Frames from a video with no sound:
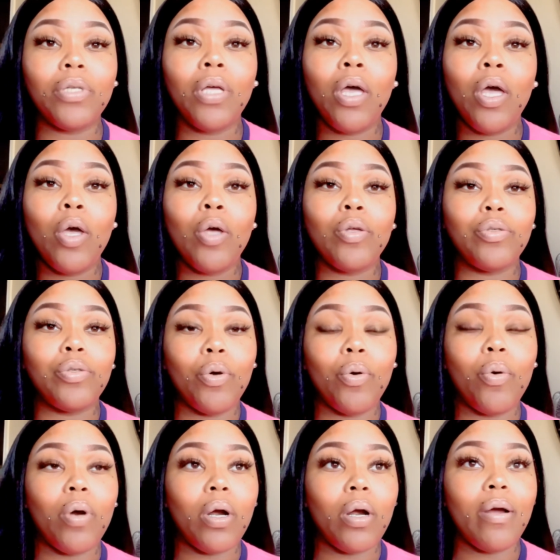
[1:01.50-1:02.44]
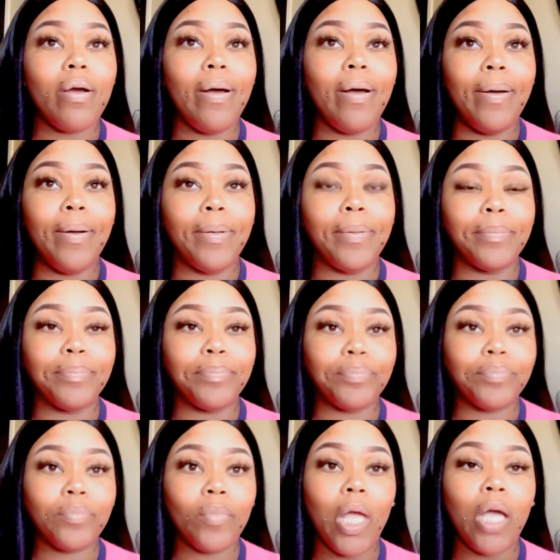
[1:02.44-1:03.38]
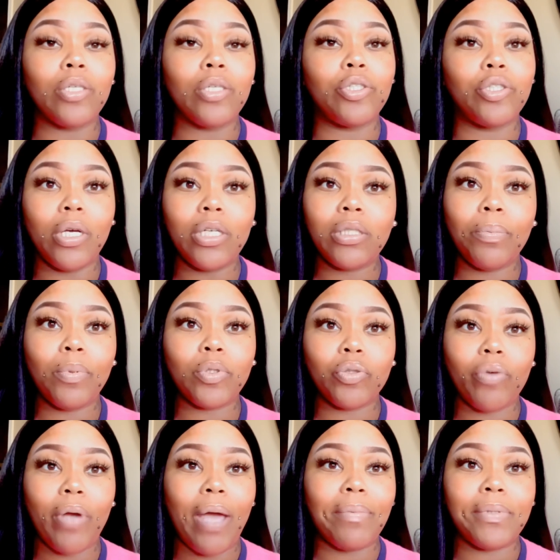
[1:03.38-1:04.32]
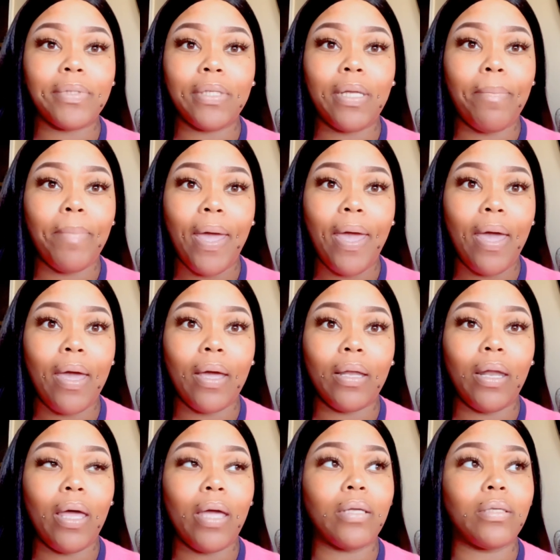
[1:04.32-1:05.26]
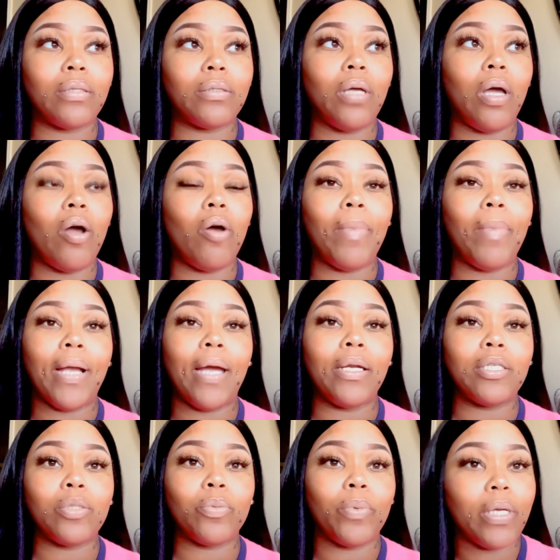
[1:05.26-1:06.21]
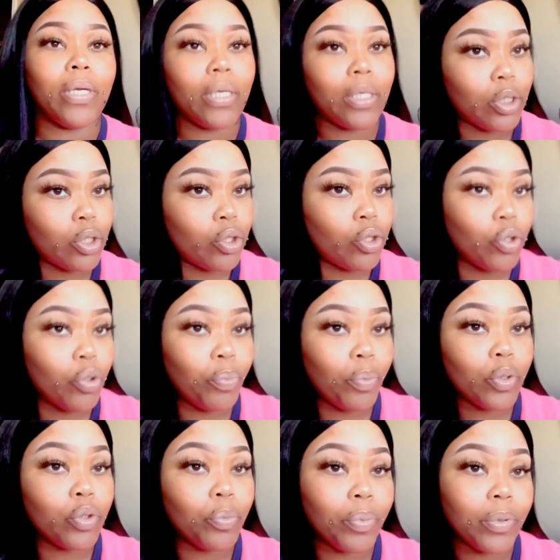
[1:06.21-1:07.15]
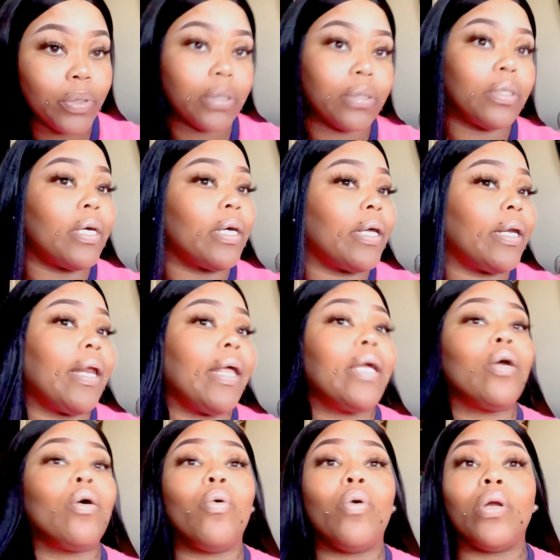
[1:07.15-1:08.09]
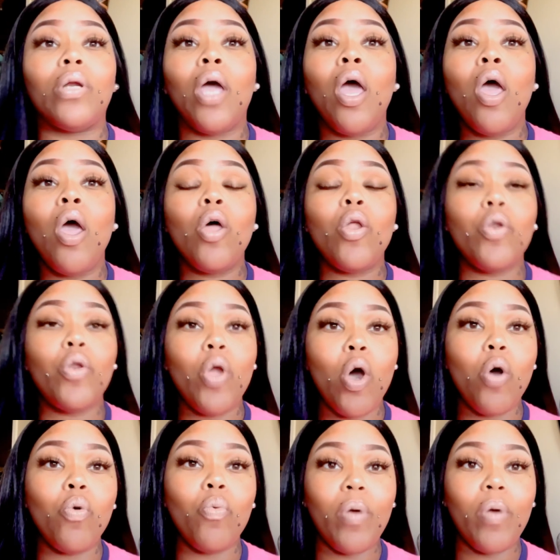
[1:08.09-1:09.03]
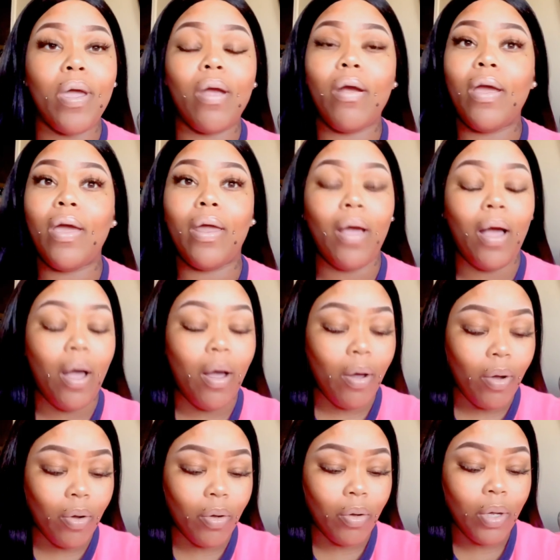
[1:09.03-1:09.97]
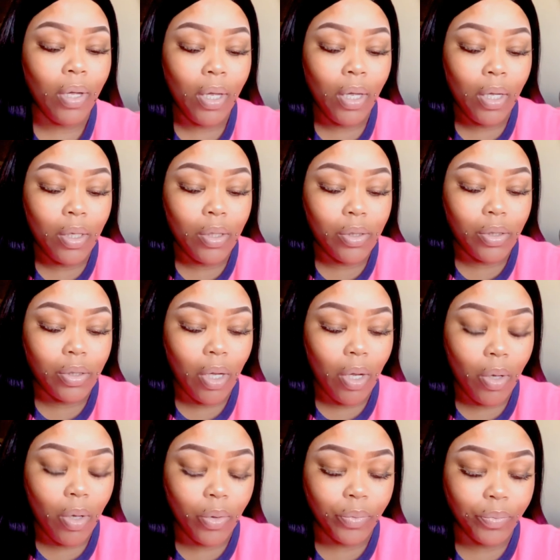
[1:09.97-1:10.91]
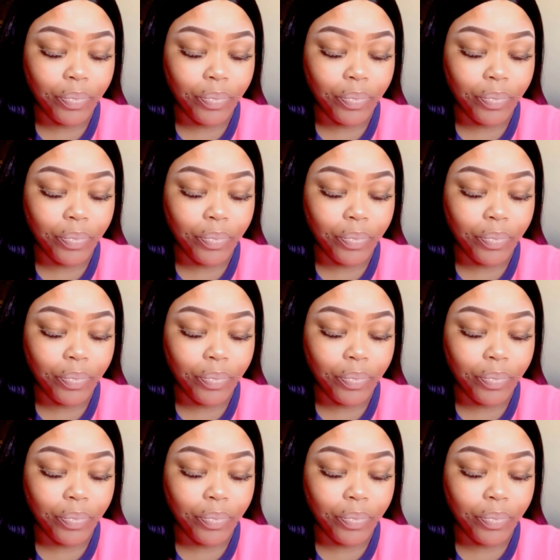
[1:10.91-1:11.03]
your adjustable straps in the bag. Like, oh my god, this wig is super snug and it ain't going nowhere at all. So